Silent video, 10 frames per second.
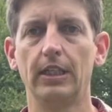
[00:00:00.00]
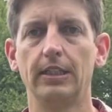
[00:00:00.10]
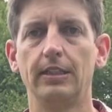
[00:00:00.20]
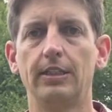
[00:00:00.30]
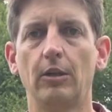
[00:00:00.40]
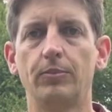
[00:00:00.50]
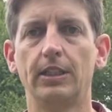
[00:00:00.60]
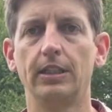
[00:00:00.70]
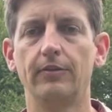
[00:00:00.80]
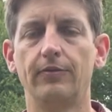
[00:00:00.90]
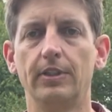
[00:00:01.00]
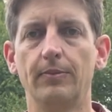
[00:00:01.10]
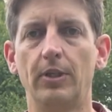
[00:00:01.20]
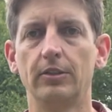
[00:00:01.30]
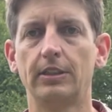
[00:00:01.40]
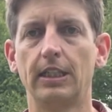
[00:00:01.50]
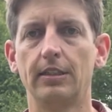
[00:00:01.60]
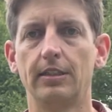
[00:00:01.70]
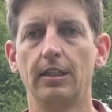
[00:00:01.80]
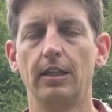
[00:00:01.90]
These help to give the bell
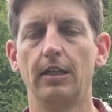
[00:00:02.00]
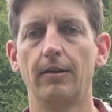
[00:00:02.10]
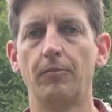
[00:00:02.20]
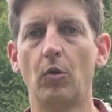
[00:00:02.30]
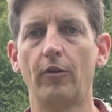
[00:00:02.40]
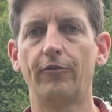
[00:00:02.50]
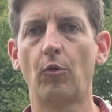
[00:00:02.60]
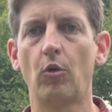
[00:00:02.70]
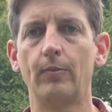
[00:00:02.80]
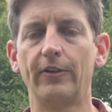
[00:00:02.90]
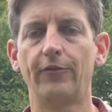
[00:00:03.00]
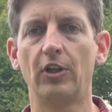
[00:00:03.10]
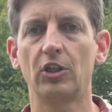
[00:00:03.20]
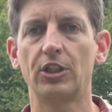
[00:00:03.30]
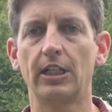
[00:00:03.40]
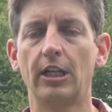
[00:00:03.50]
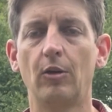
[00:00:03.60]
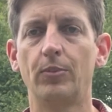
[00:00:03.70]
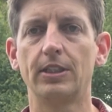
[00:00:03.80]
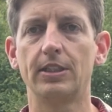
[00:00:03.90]
tent more form and function and
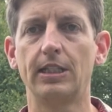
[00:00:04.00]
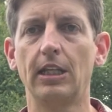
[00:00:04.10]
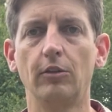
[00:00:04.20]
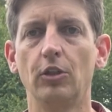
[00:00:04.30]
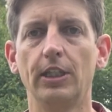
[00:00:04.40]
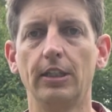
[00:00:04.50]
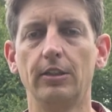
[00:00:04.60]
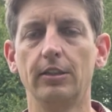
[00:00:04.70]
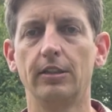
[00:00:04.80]
help it to stay looking good.